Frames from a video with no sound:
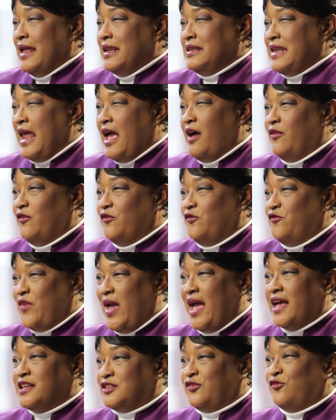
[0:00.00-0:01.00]
Now,
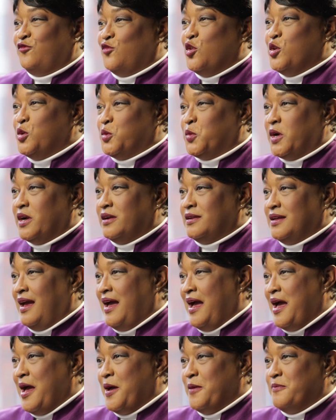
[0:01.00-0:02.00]
fast forward,
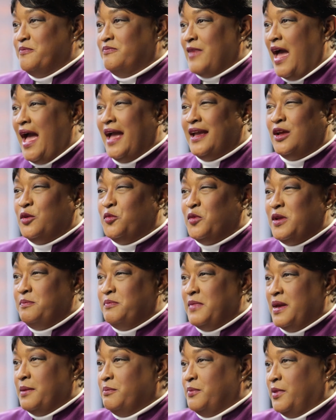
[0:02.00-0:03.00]
I can
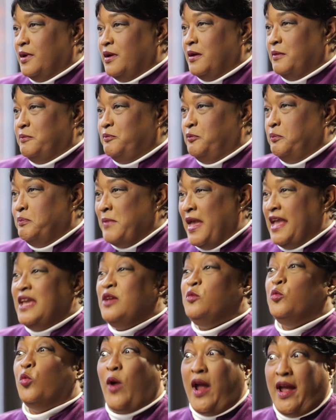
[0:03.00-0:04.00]
remember
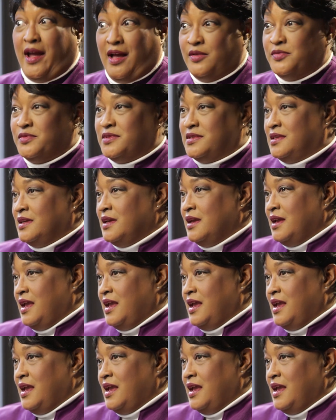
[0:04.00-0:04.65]
making rounds